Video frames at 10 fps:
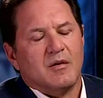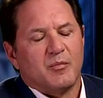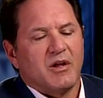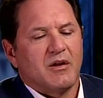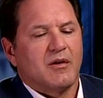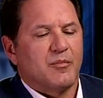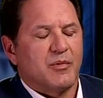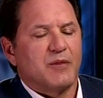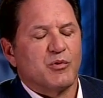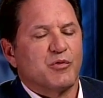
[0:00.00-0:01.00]

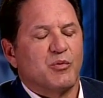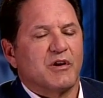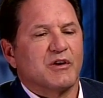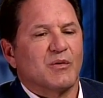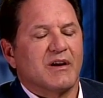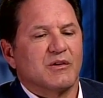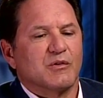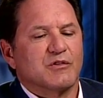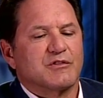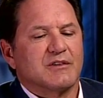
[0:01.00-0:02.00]
Babe Ruth, one of your
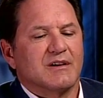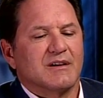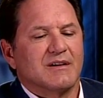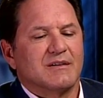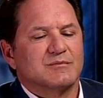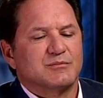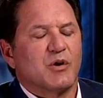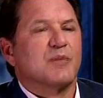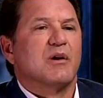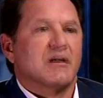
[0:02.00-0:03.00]
idols,
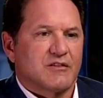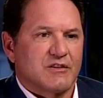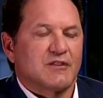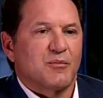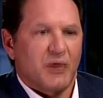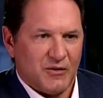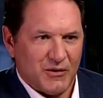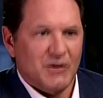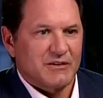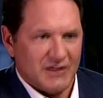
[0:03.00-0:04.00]
Barry Bonds set to break
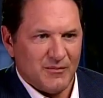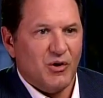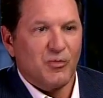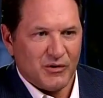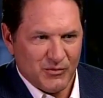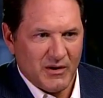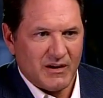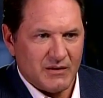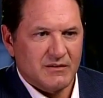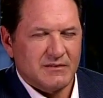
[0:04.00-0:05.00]
the all-time home run
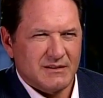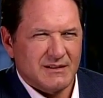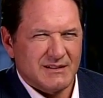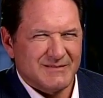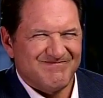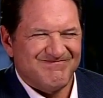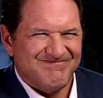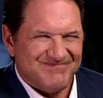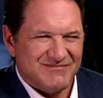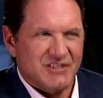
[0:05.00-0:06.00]
record.
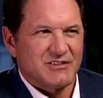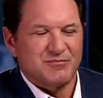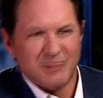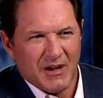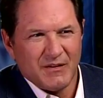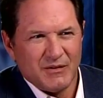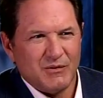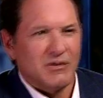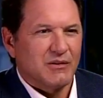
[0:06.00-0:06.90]
Does it bother you?